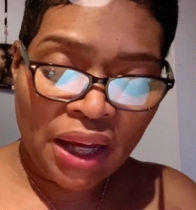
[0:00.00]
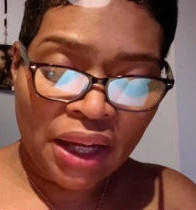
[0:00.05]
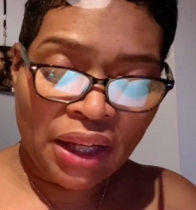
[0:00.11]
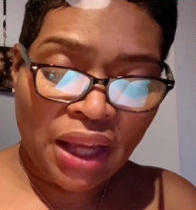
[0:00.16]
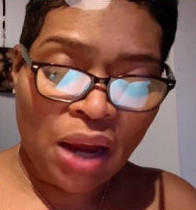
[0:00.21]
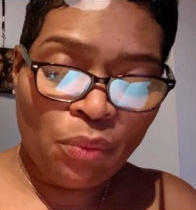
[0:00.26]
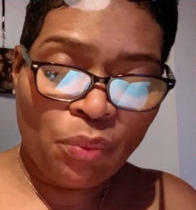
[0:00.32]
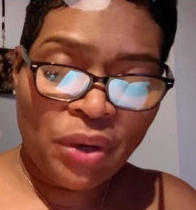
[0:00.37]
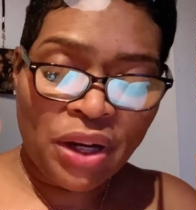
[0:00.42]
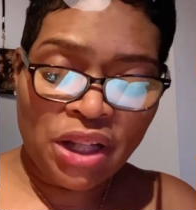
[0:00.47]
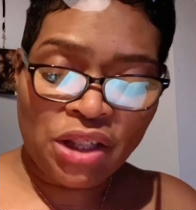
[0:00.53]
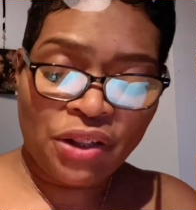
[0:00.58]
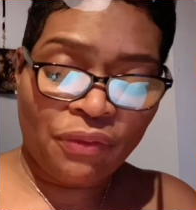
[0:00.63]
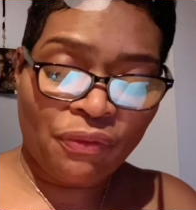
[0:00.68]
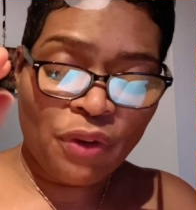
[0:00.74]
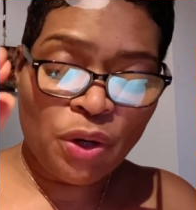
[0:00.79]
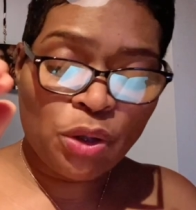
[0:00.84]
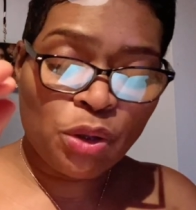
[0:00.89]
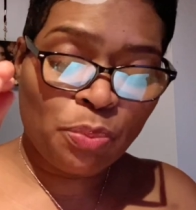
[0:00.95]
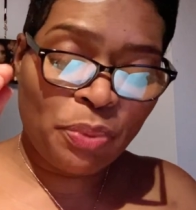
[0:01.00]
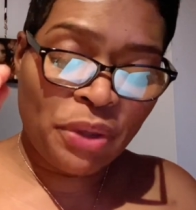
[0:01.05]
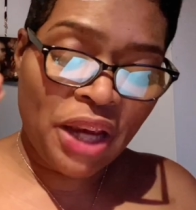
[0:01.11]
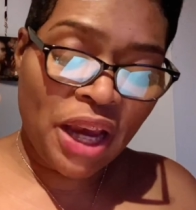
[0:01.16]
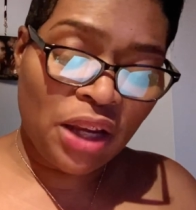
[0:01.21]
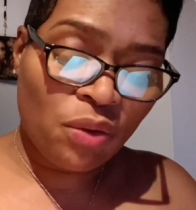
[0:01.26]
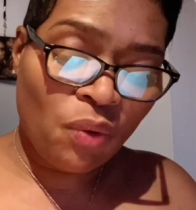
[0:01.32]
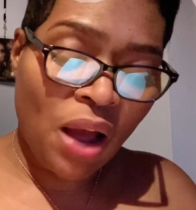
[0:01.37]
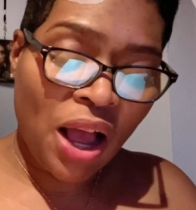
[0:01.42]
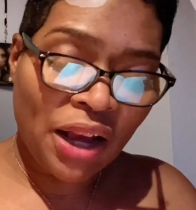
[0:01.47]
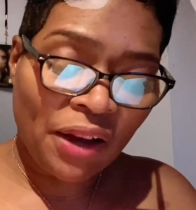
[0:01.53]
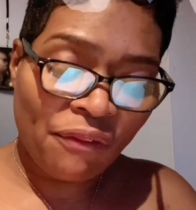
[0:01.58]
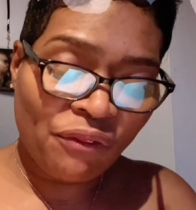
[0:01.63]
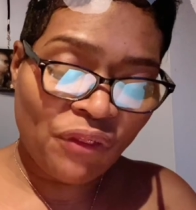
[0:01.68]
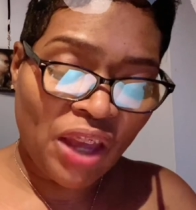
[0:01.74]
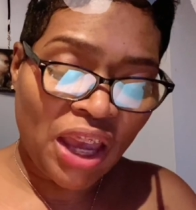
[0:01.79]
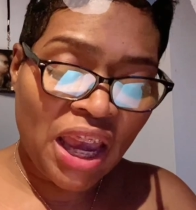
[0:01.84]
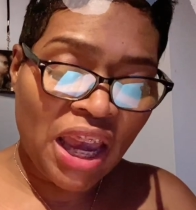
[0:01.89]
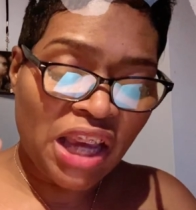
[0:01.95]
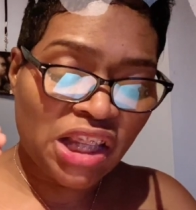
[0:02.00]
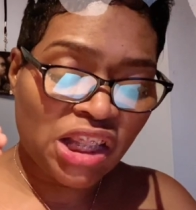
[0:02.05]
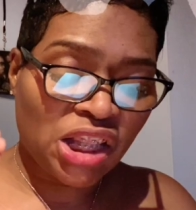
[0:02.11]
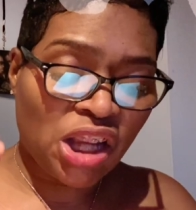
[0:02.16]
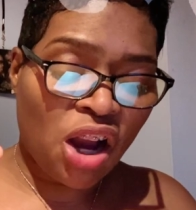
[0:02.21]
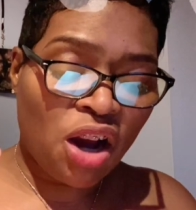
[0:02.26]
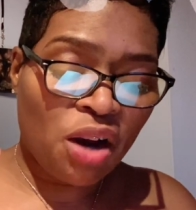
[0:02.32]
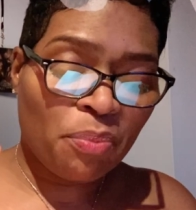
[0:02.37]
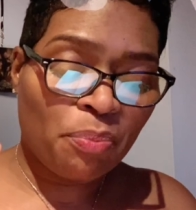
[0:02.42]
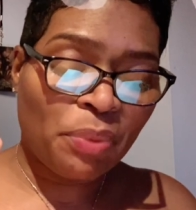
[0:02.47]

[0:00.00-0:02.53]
ran to the first piano I could find and started